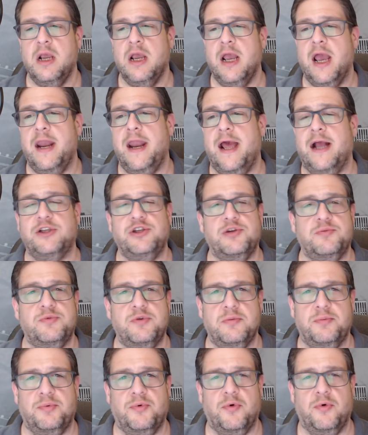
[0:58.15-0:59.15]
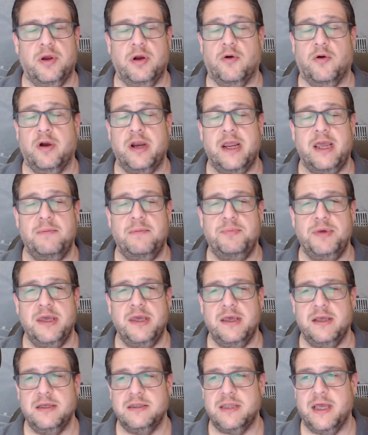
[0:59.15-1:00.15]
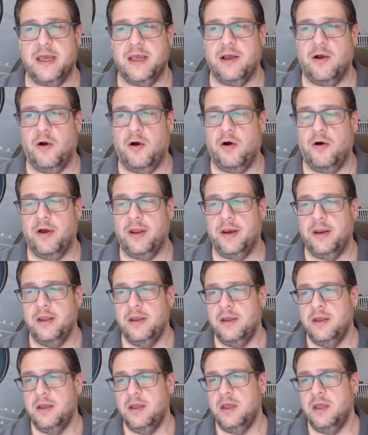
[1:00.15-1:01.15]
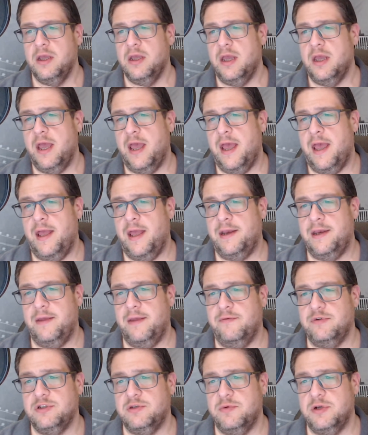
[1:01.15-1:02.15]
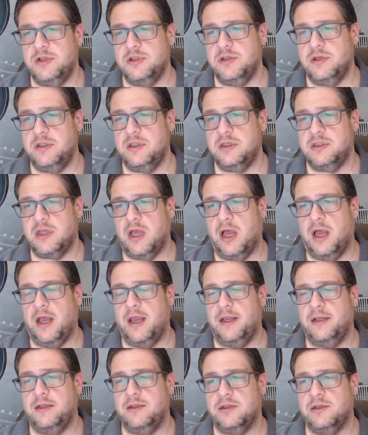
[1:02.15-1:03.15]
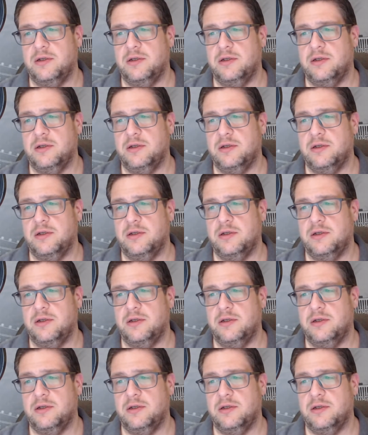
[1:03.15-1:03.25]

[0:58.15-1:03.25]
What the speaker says: an attribute point, or an AP as they call it. And it was originally designed